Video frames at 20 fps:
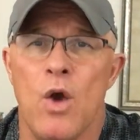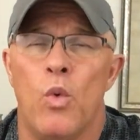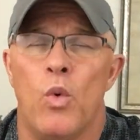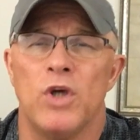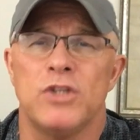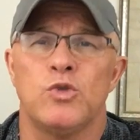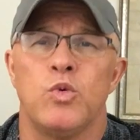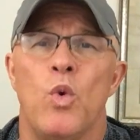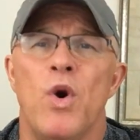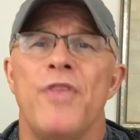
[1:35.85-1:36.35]

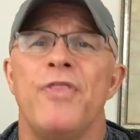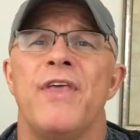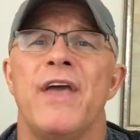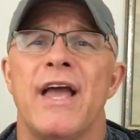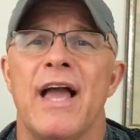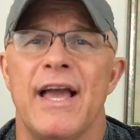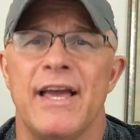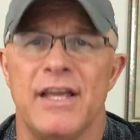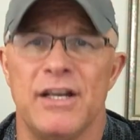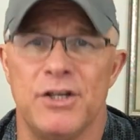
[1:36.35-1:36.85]
What's one thing
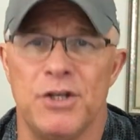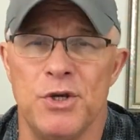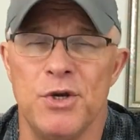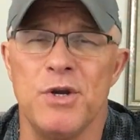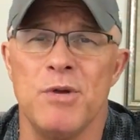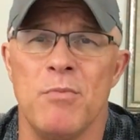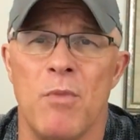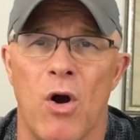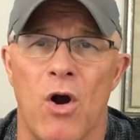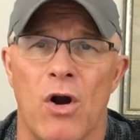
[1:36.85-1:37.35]
I can do
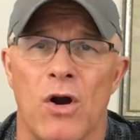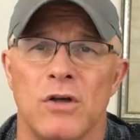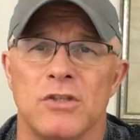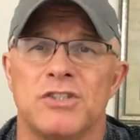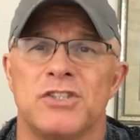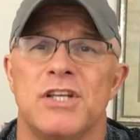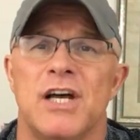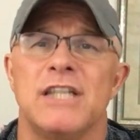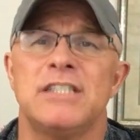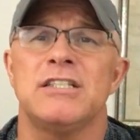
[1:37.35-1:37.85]
tomorrow
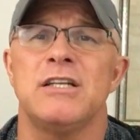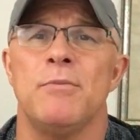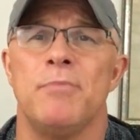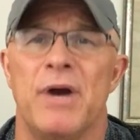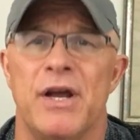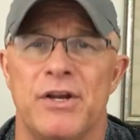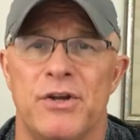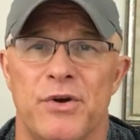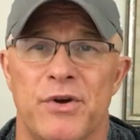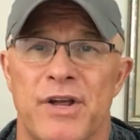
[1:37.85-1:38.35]
such that
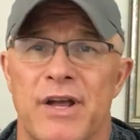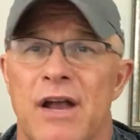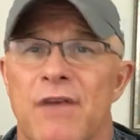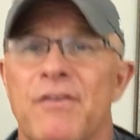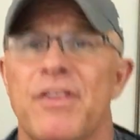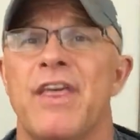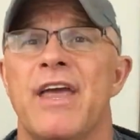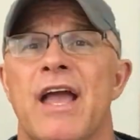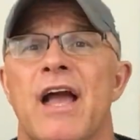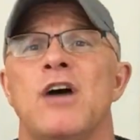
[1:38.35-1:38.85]
by doing
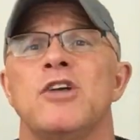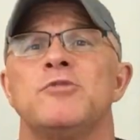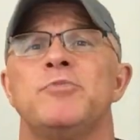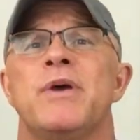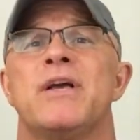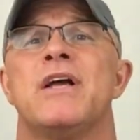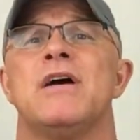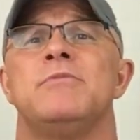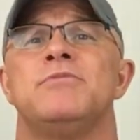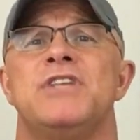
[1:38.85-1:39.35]
everything else
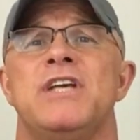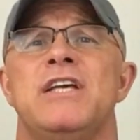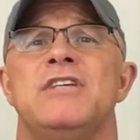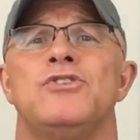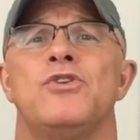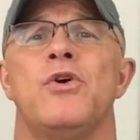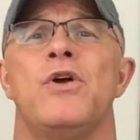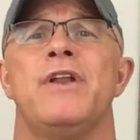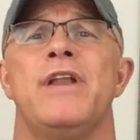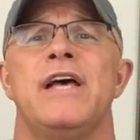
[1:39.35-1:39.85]
becomes
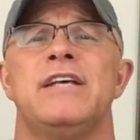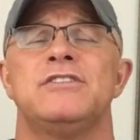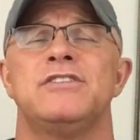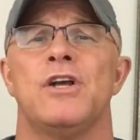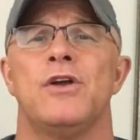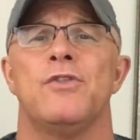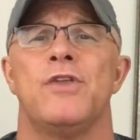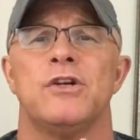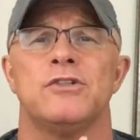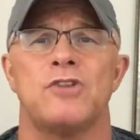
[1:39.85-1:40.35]
easier and
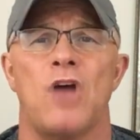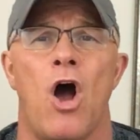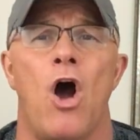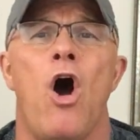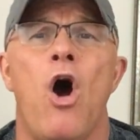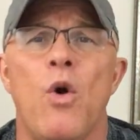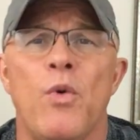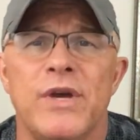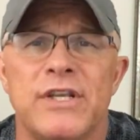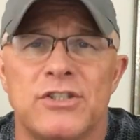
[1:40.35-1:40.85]
necessary? There's
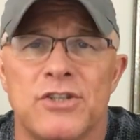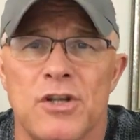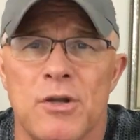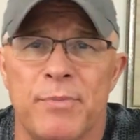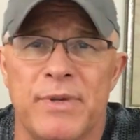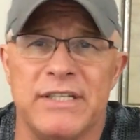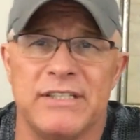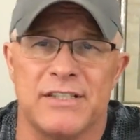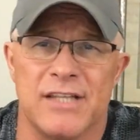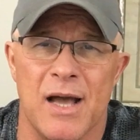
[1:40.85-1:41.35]
always going to
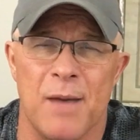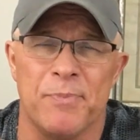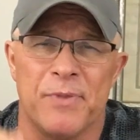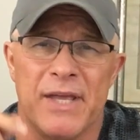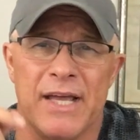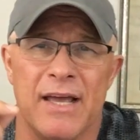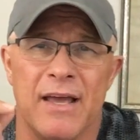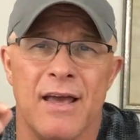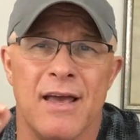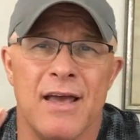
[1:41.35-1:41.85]
be
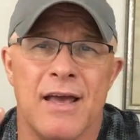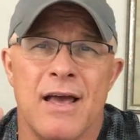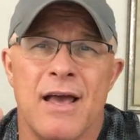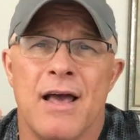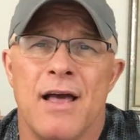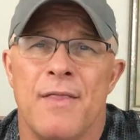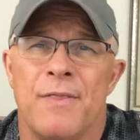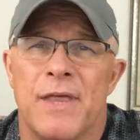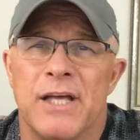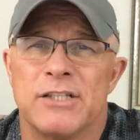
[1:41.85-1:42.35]
something
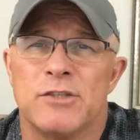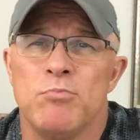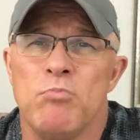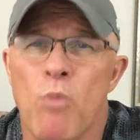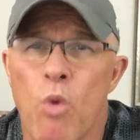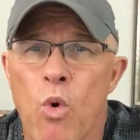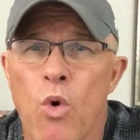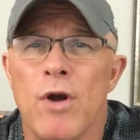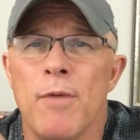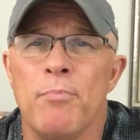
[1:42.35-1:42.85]
that's
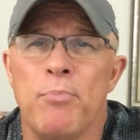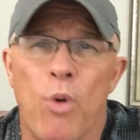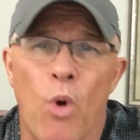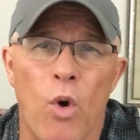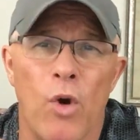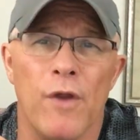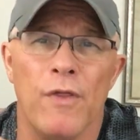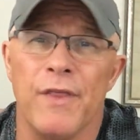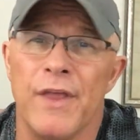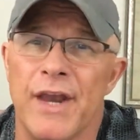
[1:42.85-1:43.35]
more
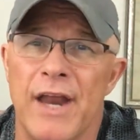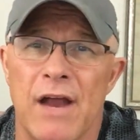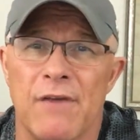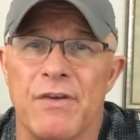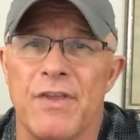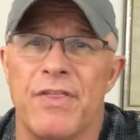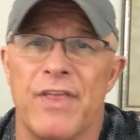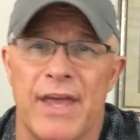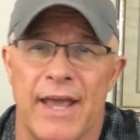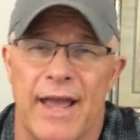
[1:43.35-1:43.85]
important than
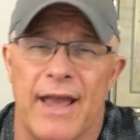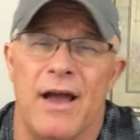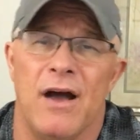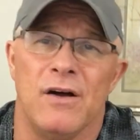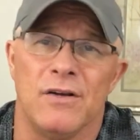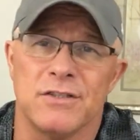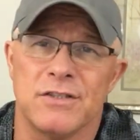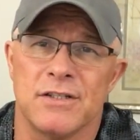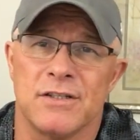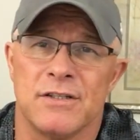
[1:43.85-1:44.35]
everything
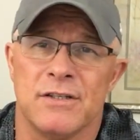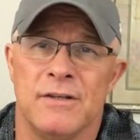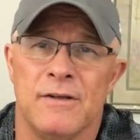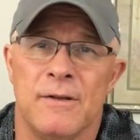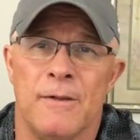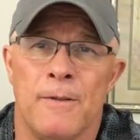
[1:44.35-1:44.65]
else.